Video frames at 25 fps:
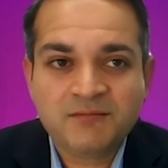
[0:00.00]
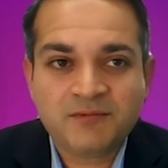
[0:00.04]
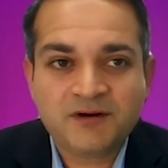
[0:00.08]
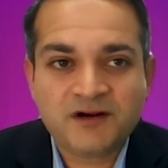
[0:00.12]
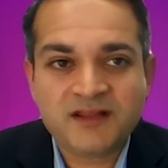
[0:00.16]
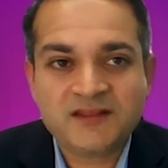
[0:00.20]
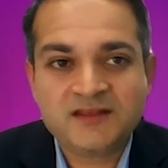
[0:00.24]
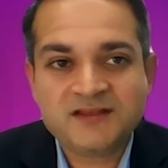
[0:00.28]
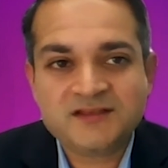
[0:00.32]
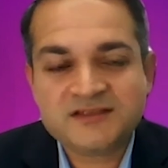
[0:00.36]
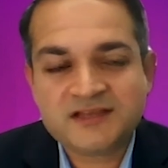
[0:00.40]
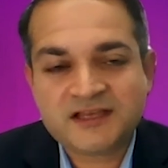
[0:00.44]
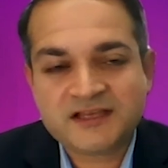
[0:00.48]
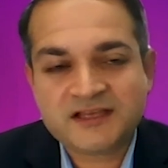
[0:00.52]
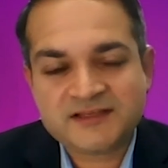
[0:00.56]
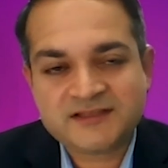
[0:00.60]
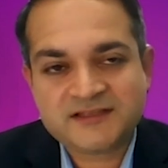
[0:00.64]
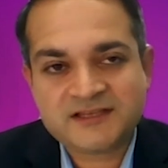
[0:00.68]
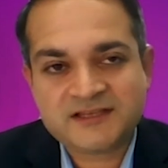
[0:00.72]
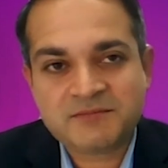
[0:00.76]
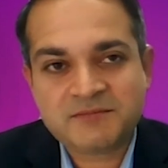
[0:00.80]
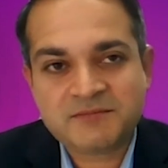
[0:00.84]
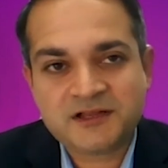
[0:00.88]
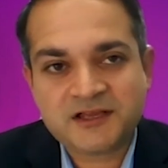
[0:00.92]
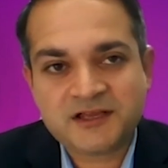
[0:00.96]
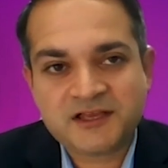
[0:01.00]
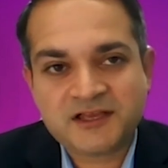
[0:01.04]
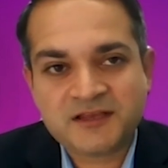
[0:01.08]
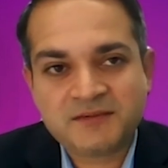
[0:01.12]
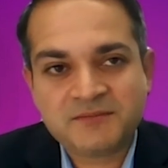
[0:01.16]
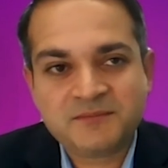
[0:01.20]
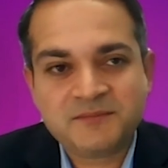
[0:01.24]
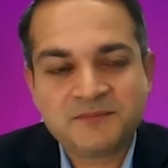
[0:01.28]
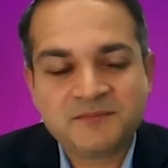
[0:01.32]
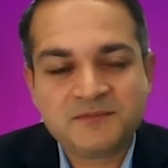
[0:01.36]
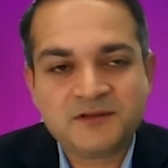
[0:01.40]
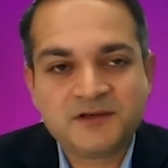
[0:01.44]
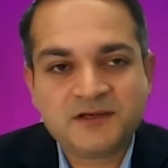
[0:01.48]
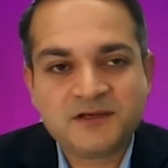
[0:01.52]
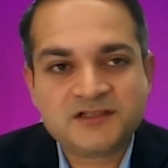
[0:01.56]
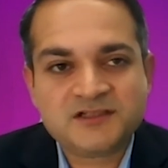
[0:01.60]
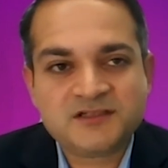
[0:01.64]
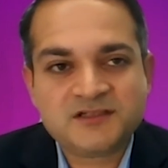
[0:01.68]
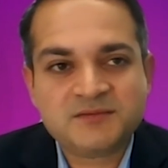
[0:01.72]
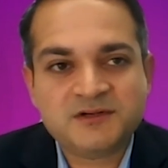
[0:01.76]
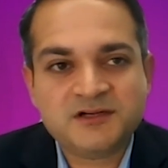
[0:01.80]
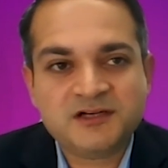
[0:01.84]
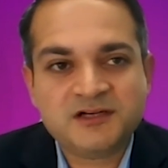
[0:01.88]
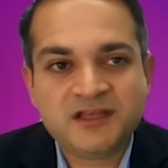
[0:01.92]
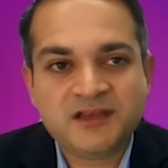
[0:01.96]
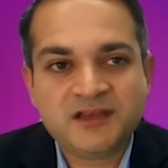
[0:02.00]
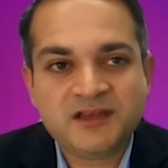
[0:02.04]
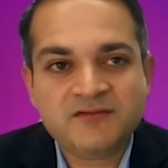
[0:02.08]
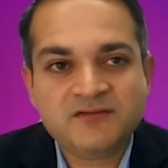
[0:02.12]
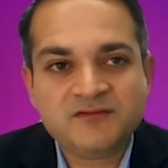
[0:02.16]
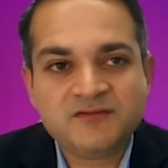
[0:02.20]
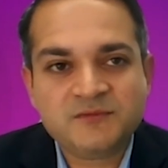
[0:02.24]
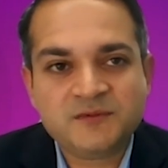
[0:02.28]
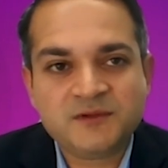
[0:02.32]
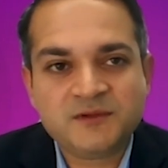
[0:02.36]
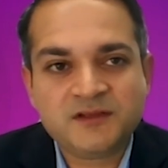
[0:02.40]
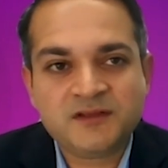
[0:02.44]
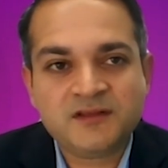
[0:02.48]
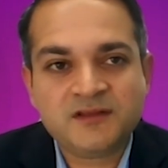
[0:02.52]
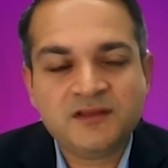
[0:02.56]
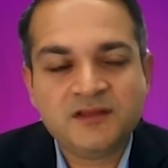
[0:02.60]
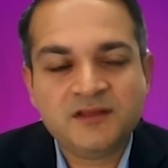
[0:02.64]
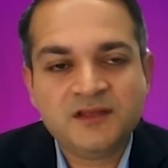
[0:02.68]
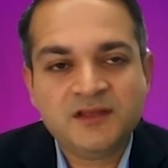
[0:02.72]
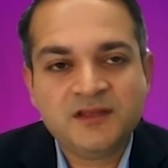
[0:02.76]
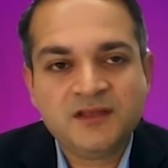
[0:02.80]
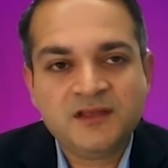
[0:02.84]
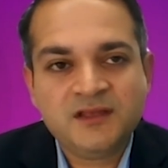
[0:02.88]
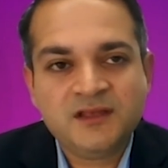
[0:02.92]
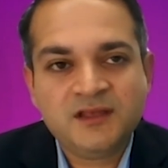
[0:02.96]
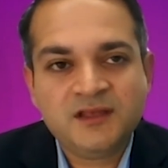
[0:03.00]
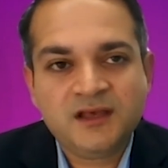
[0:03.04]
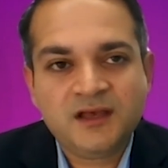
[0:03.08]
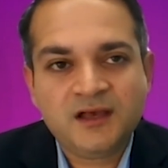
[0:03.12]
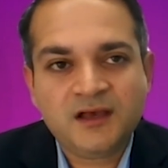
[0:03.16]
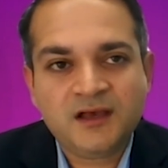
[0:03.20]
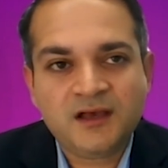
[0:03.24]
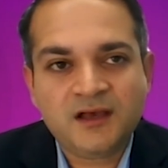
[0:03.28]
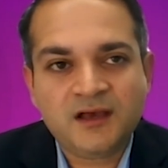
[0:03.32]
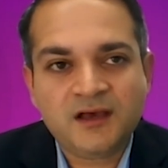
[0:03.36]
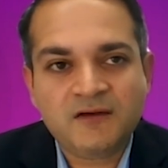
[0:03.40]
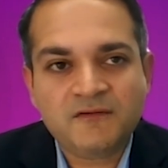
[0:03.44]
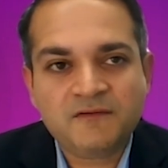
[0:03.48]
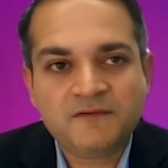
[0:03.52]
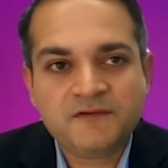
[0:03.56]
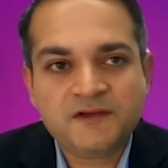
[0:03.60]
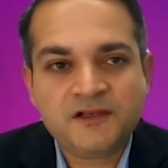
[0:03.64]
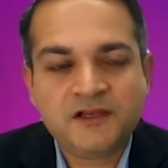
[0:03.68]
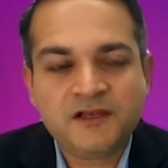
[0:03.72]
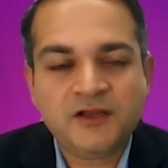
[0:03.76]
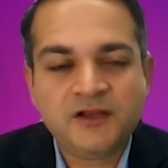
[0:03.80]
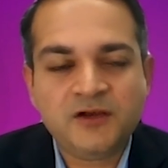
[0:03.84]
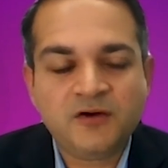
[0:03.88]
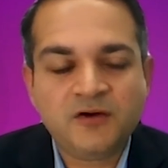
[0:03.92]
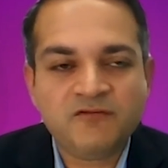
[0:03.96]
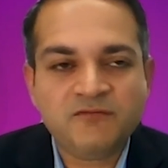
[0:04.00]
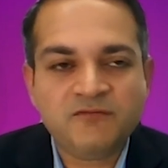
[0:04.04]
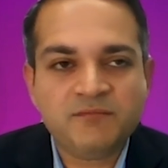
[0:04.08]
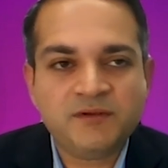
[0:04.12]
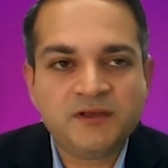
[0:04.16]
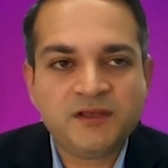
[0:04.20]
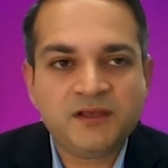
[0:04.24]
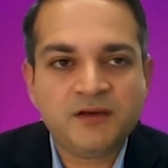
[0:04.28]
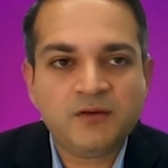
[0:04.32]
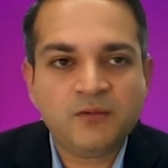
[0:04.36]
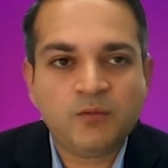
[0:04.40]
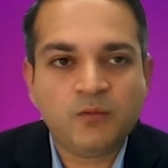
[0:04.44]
But at the same time, the customer leaves with a feeling of